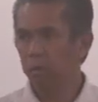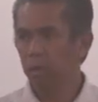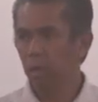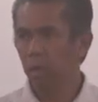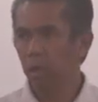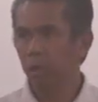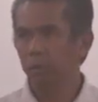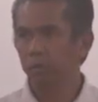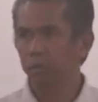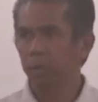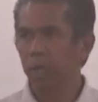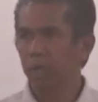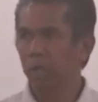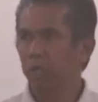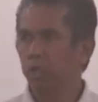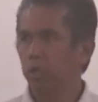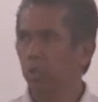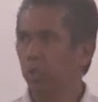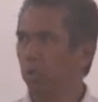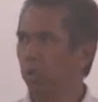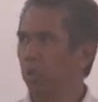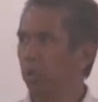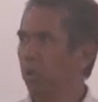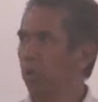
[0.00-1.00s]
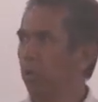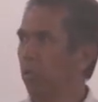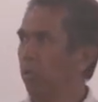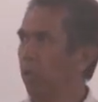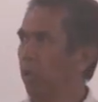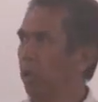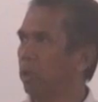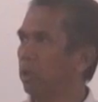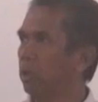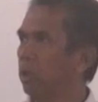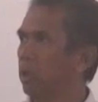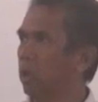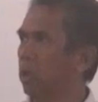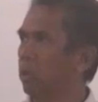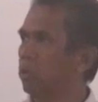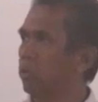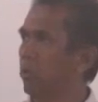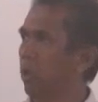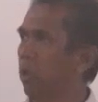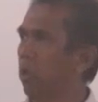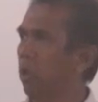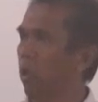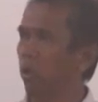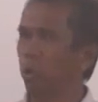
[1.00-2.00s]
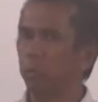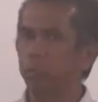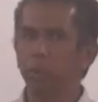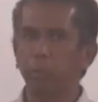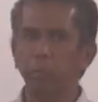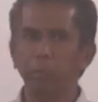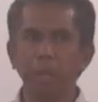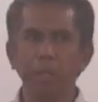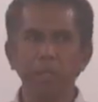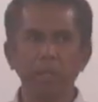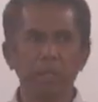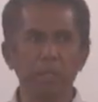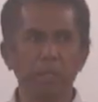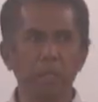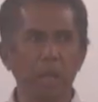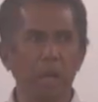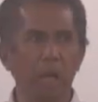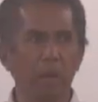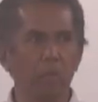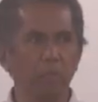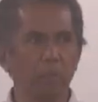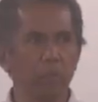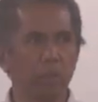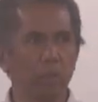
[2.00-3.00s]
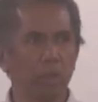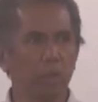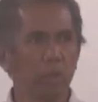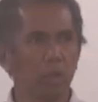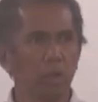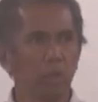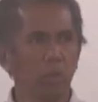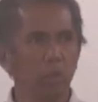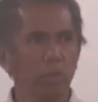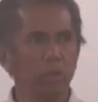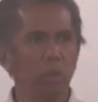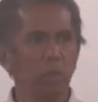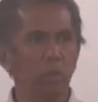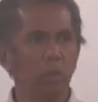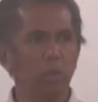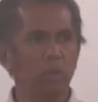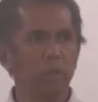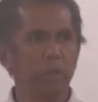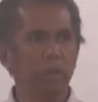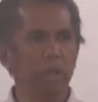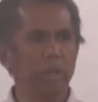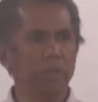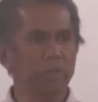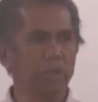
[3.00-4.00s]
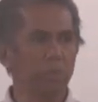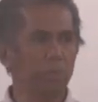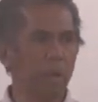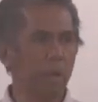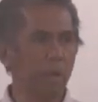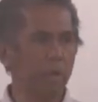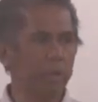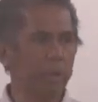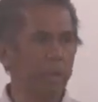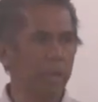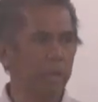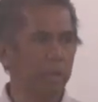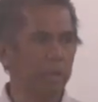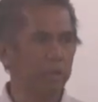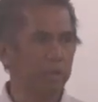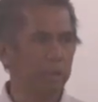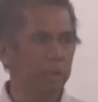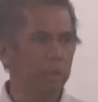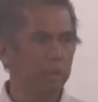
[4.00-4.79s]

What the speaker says: little things, what is the color of the paint in the house? Who in the world cares about that?